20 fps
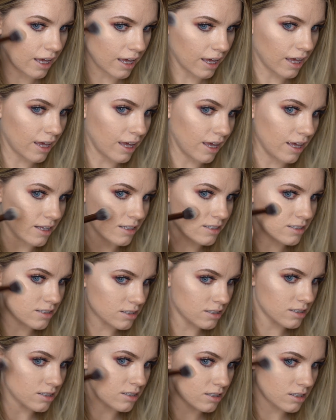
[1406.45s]
Yes.
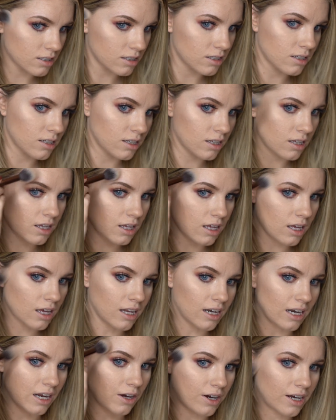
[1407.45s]

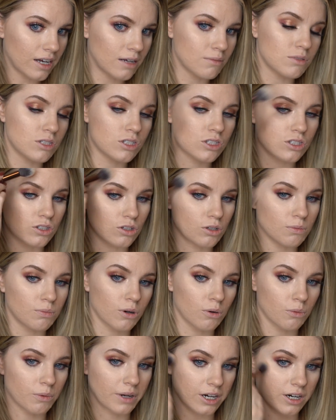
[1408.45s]
Now I am
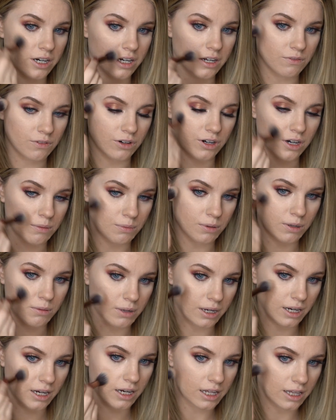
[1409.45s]
super weary of where I put
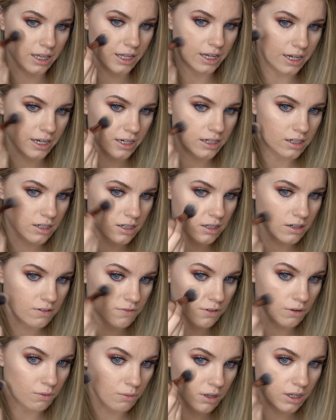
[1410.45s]
my highlight.
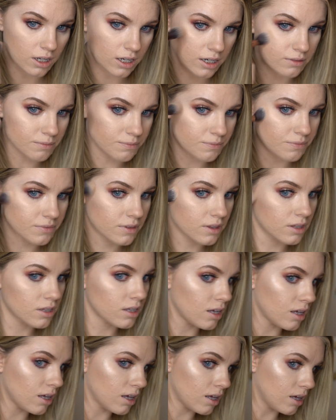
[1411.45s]
For one,
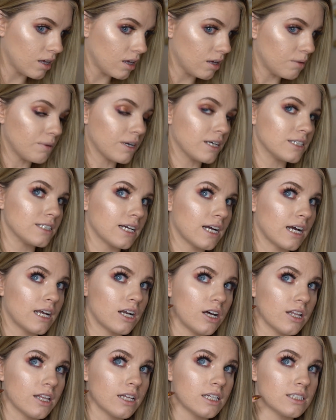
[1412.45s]
because I got
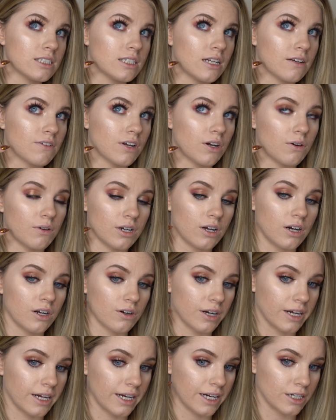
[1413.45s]
all this stuff going on
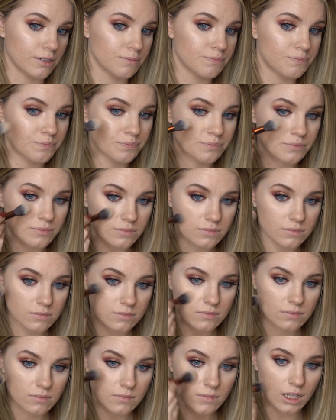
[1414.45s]
right here.
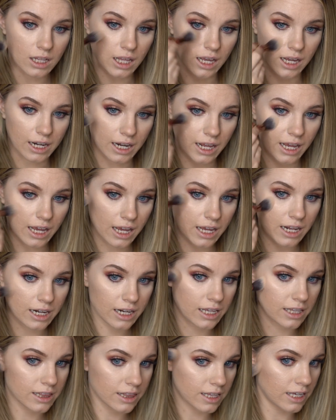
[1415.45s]
And
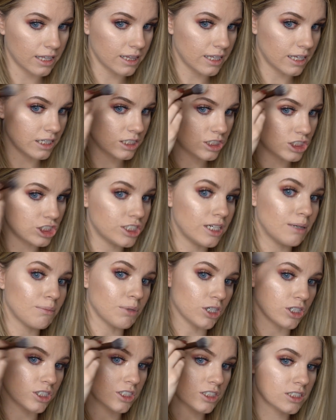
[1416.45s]
anything that
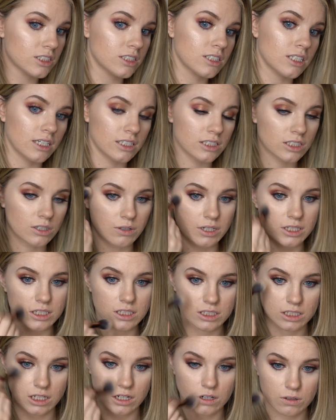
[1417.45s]
shimmers is going
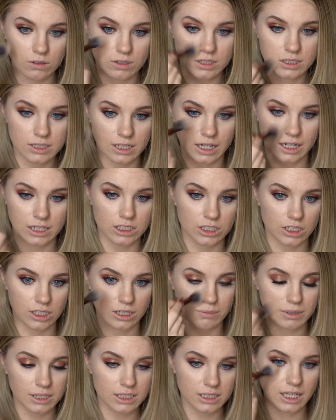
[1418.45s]
to show texture
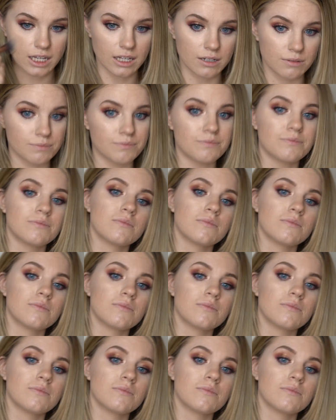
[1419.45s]
in my skin.